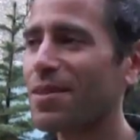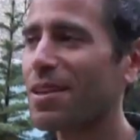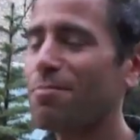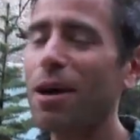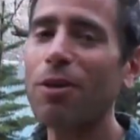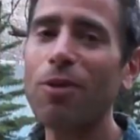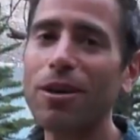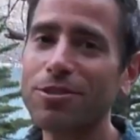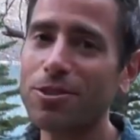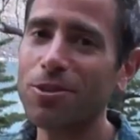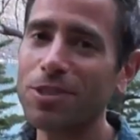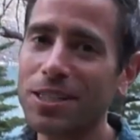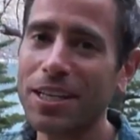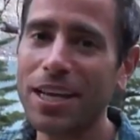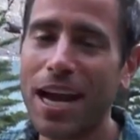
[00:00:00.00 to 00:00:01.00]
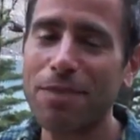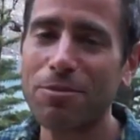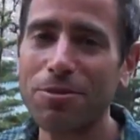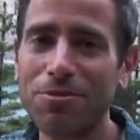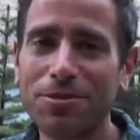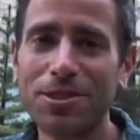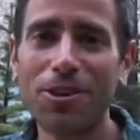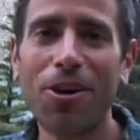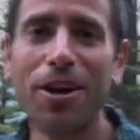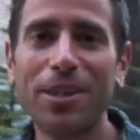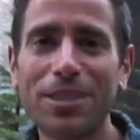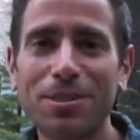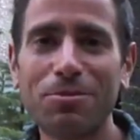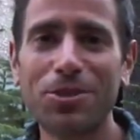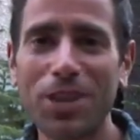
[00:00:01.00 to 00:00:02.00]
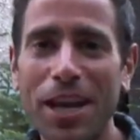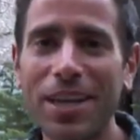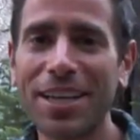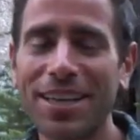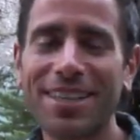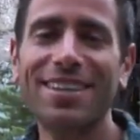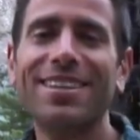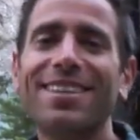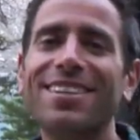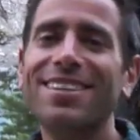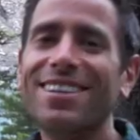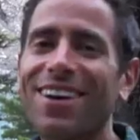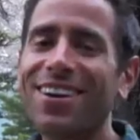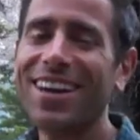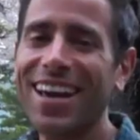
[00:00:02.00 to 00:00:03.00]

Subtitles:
My wife's holding the camera. Sorry, it's shaking. Okay.